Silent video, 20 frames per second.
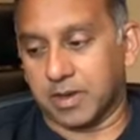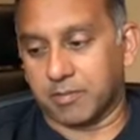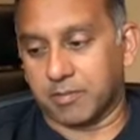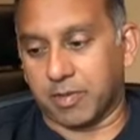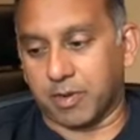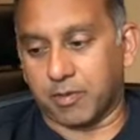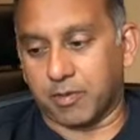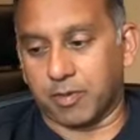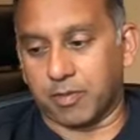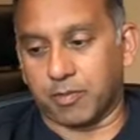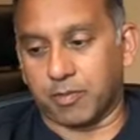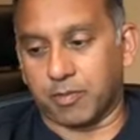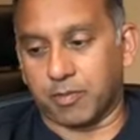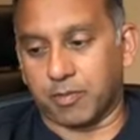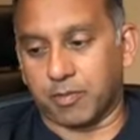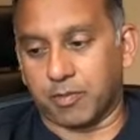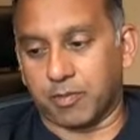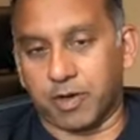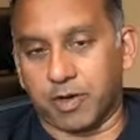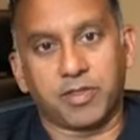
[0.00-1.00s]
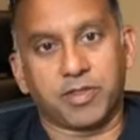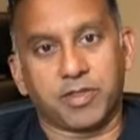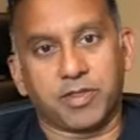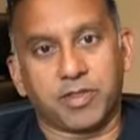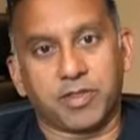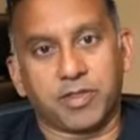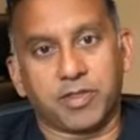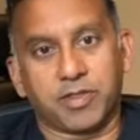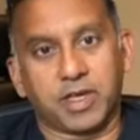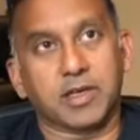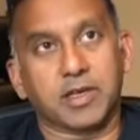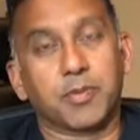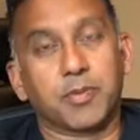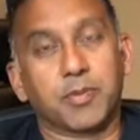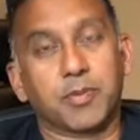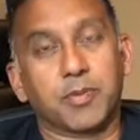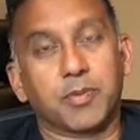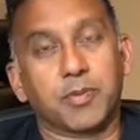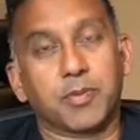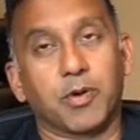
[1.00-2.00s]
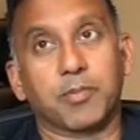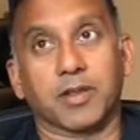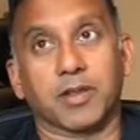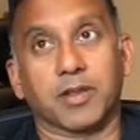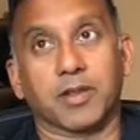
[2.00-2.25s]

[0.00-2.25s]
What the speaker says: But we think an important